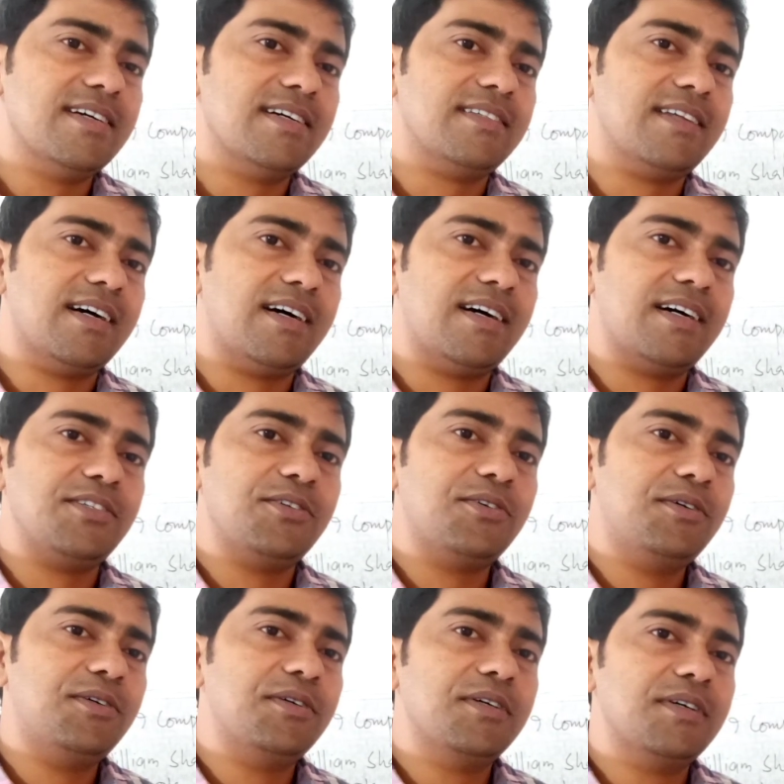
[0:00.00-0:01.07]

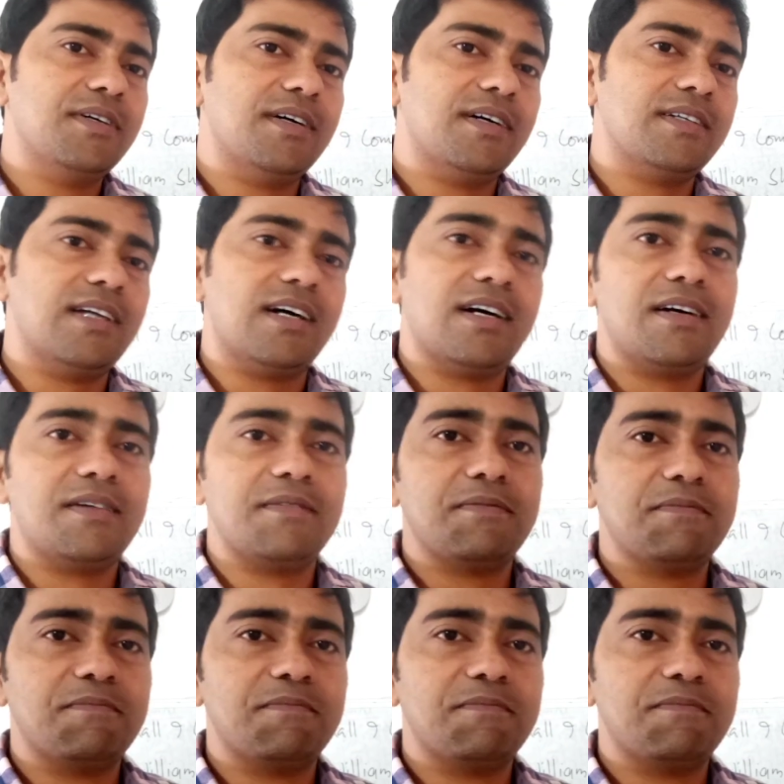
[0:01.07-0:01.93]
the